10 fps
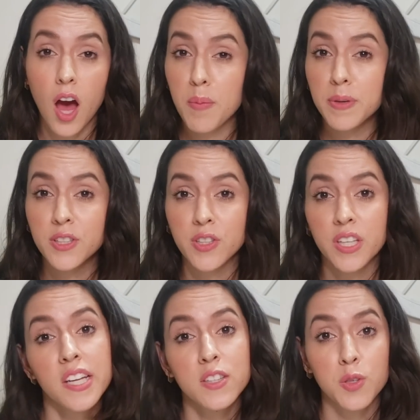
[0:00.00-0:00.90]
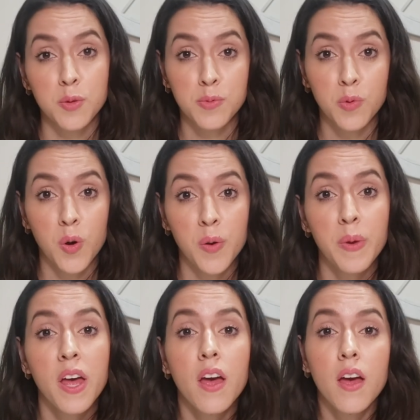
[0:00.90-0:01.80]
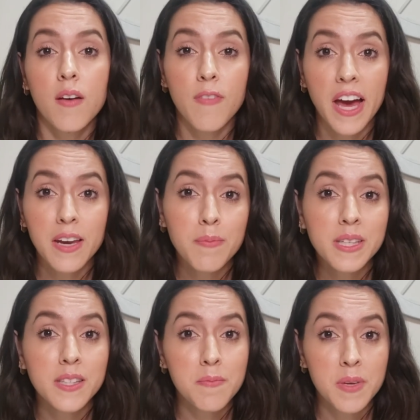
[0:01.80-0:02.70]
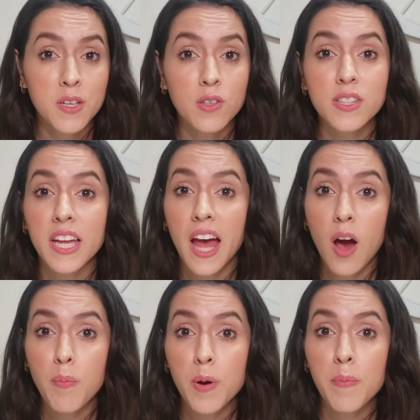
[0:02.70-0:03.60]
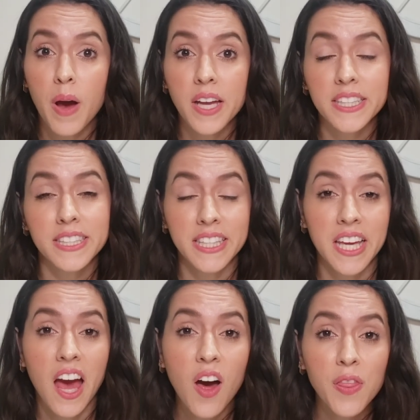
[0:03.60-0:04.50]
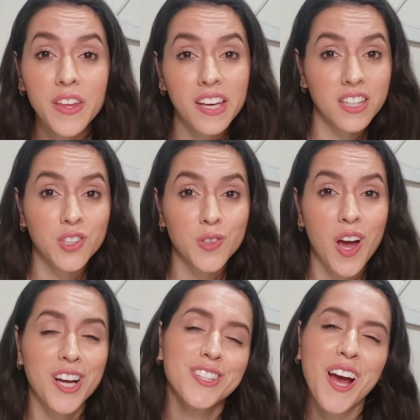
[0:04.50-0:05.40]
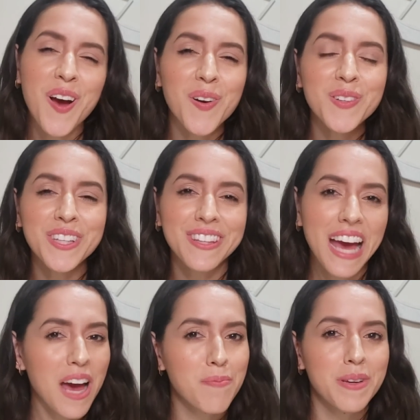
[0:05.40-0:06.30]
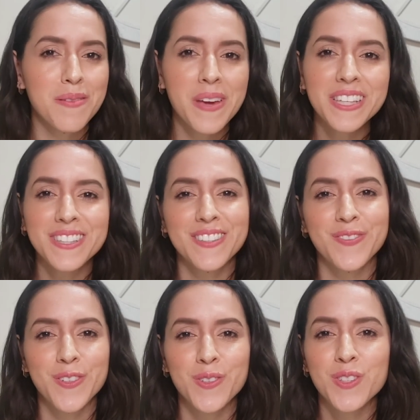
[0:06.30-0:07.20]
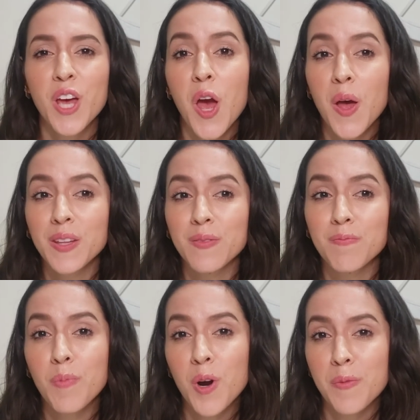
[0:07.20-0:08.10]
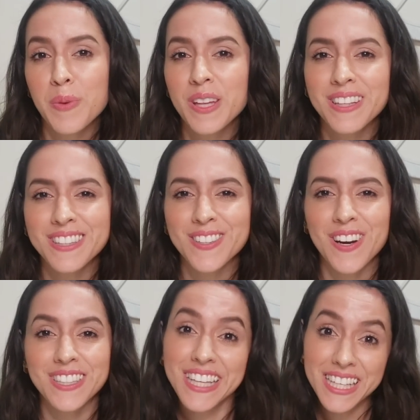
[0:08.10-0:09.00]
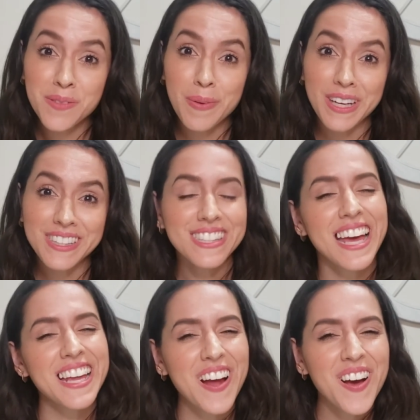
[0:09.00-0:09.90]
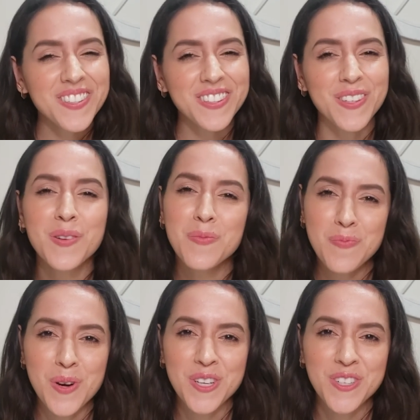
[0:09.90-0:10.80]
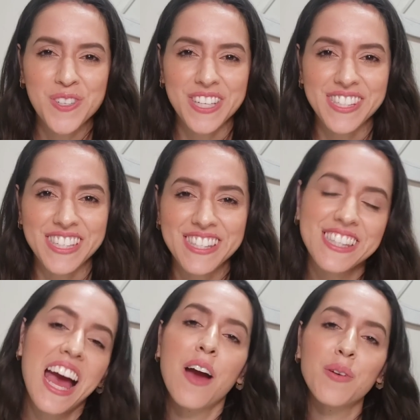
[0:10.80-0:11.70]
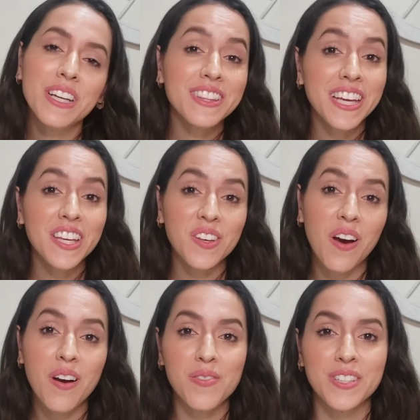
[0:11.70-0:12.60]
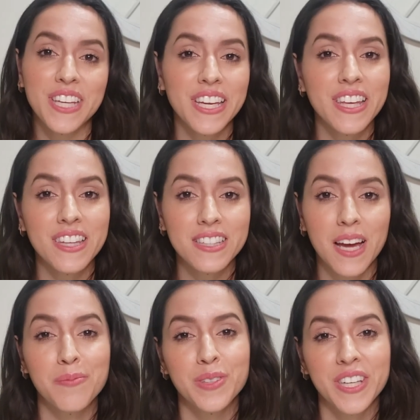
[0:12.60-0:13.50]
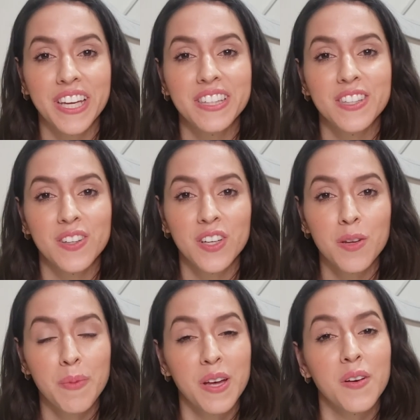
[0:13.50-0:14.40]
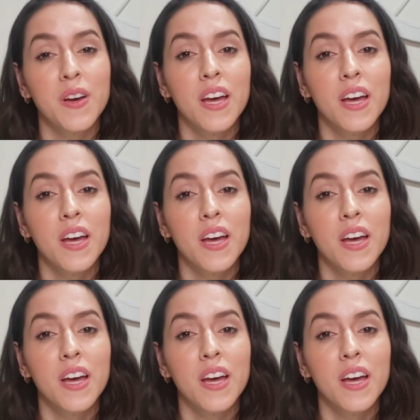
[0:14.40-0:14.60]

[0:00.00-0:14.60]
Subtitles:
opportunity to absorb vitamins and minerals that help our body stay healthy and strong. Not only that, but it makes our foods more appealing to our taste buds and also more nutritious. I want to thank you all for taking the time today to learn about